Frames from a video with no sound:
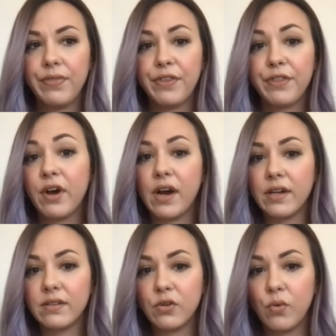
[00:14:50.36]

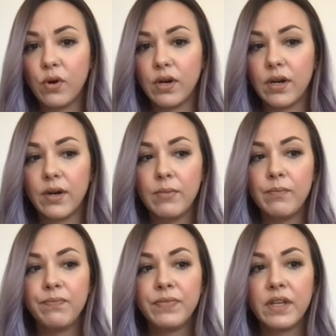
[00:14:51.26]
thought, or
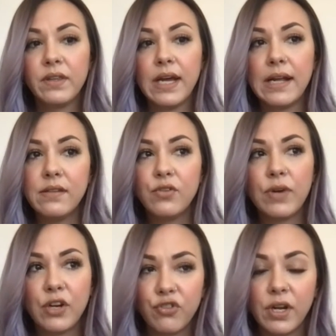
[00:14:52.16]
that's a
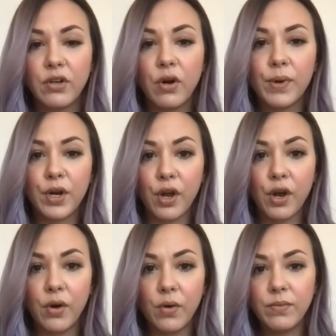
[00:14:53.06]
direction I don't want to
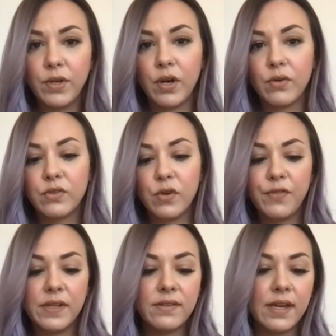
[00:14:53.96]
go, you know? So
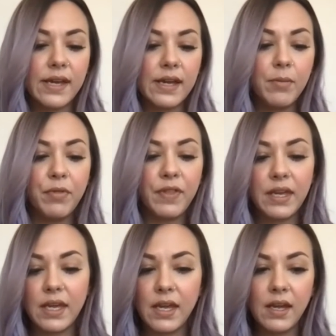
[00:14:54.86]
if it's like I'm
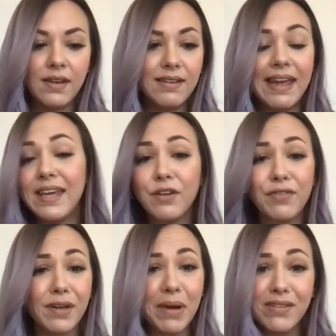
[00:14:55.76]
thinking
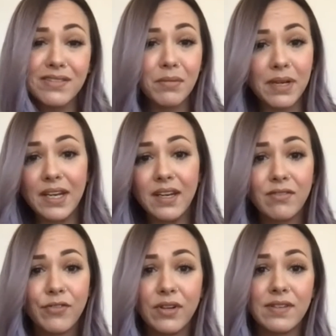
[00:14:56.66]
negatively about somebody,
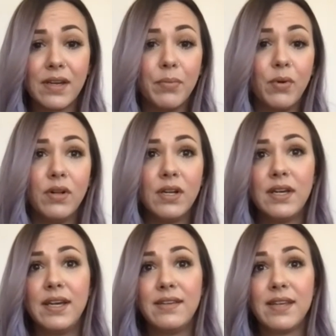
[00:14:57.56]
for example,
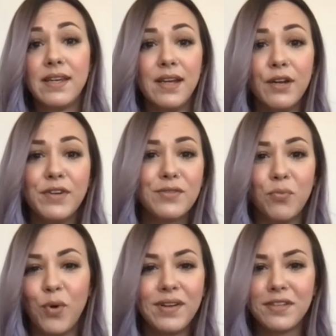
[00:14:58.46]
it's like, none of us
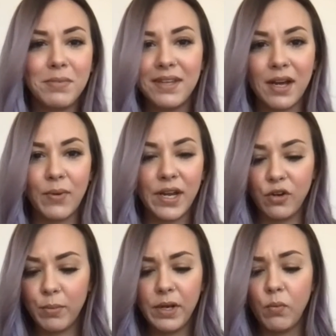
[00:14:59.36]
want to be that way.
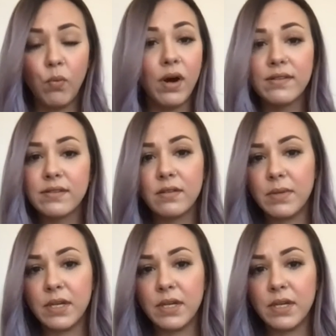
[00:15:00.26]
Nobody wants to be